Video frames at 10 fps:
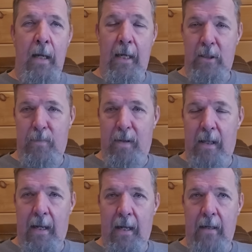
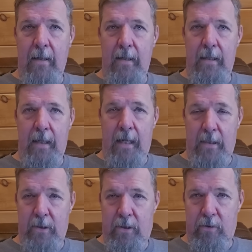Hezbollah
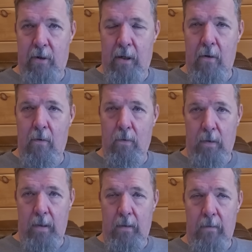has a
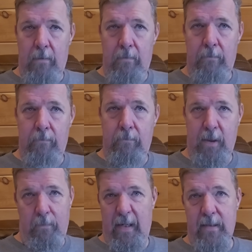stronghold. You
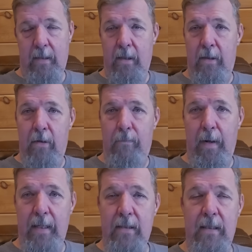know, basically, they're
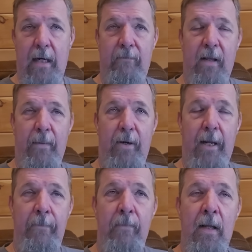based out of
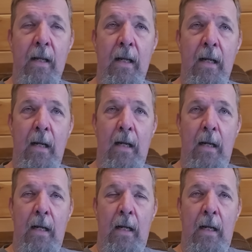Lebanon.
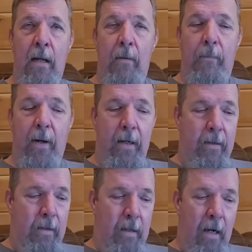But
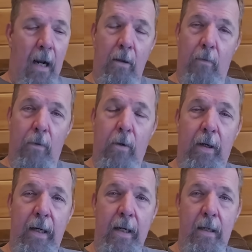Al
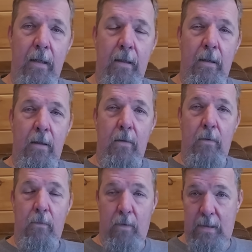Ruri
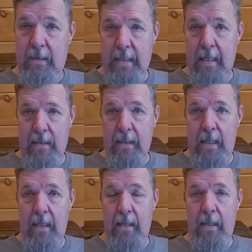was
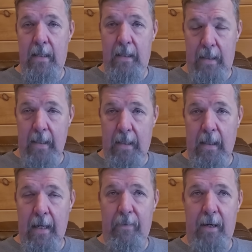assassinated in
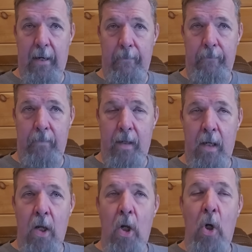Lebanon,
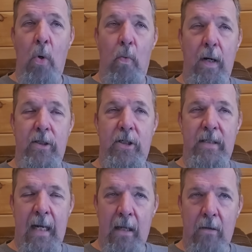which
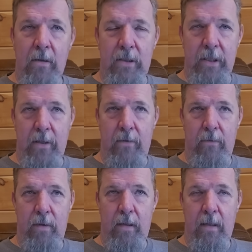tells
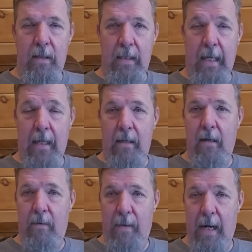you that
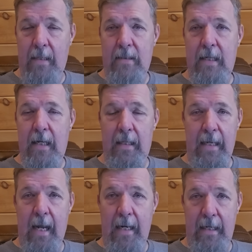Hamas and
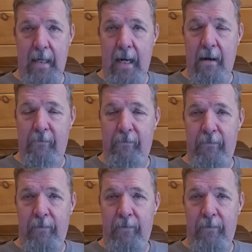the IDF